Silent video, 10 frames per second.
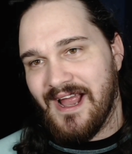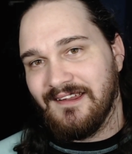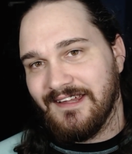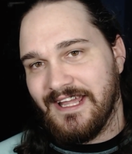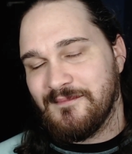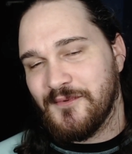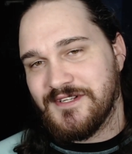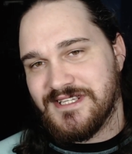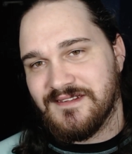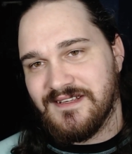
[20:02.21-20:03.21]
I like
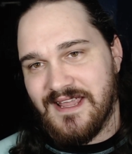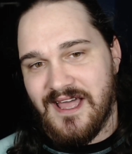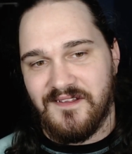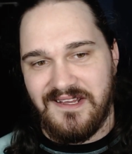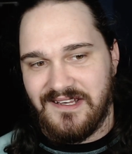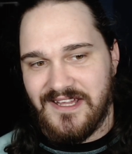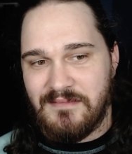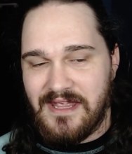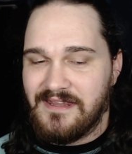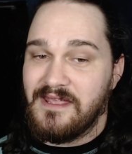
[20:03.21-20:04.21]
more technicality in
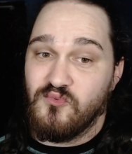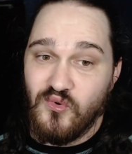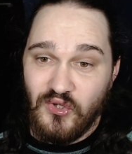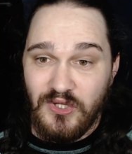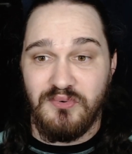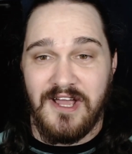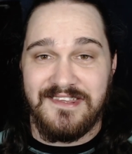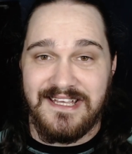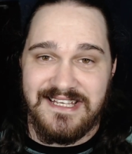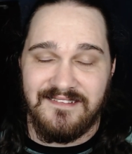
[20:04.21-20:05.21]
them, and they really
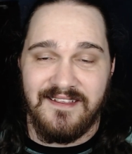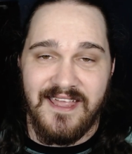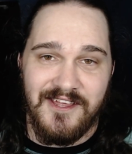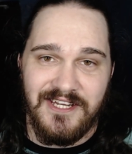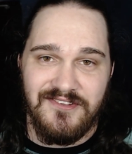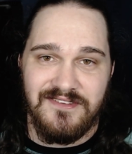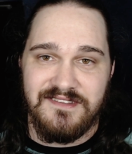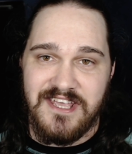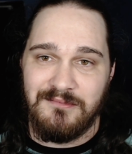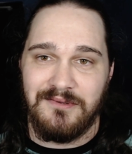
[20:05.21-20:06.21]
brought that technicality to
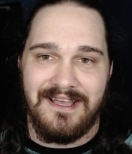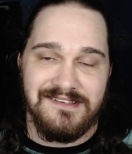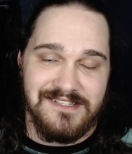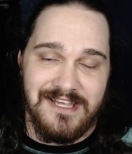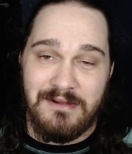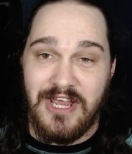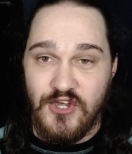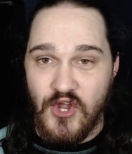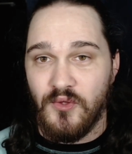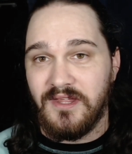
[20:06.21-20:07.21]
the table last time. I
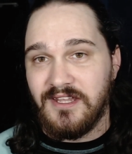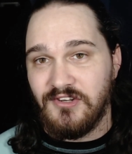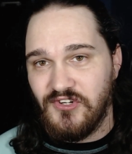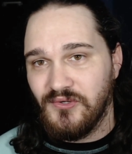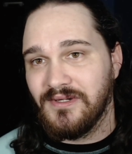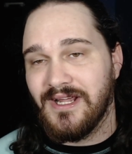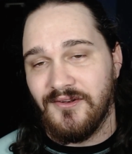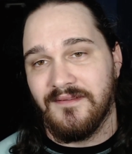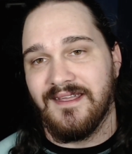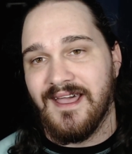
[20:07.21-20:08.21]
know they can do it. I
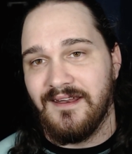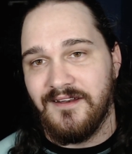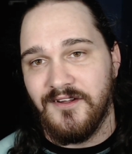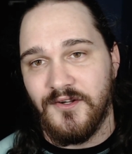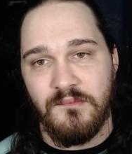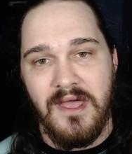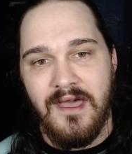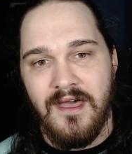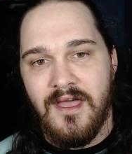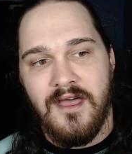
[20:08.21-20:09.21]
know they got it in them.
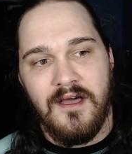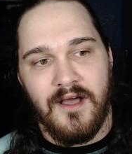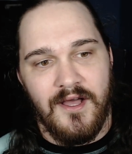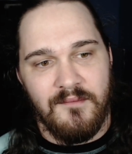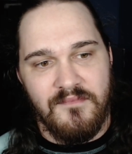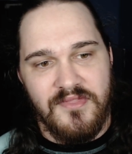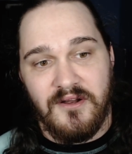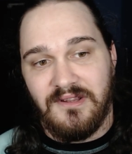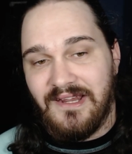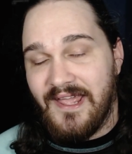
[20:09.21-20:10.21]
Um,
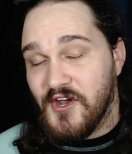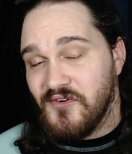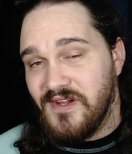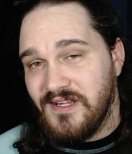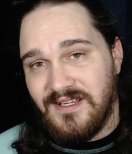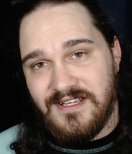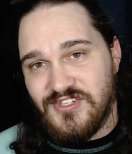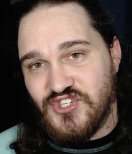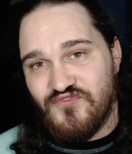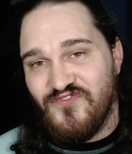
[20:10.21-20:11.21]
their layering
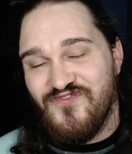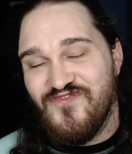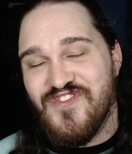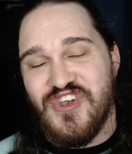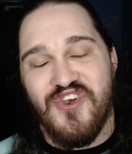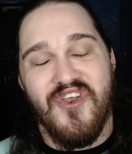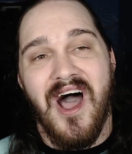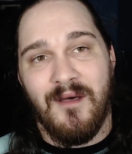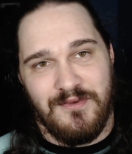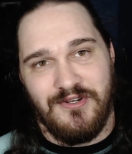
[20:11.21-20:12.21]
is
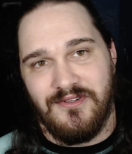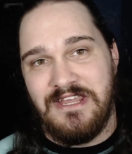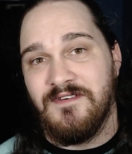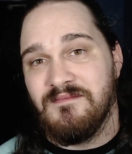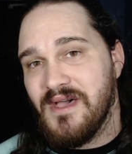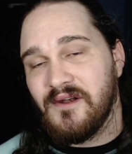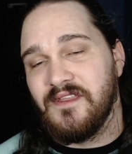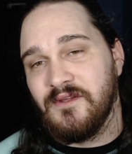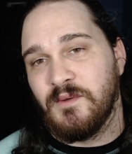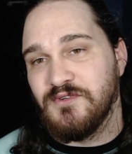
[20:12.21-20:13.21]
phenomenal, even
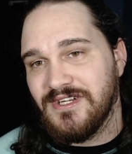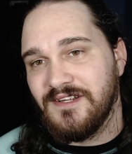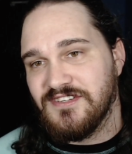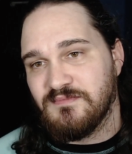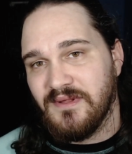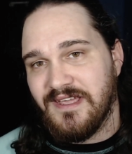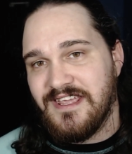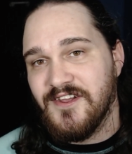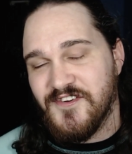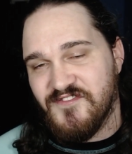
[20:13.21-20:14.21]
better than what was on display
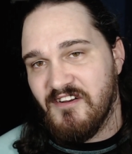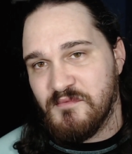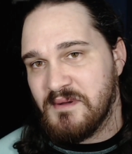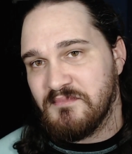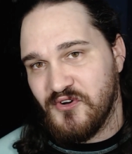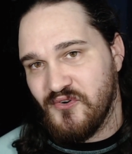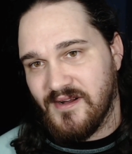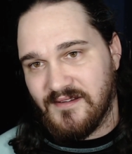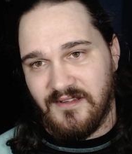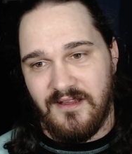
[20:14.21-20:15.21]
here, if I remember
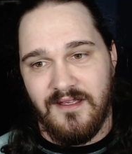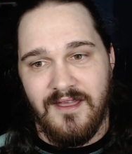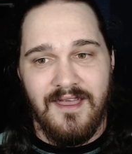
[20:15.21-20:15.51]
correctly.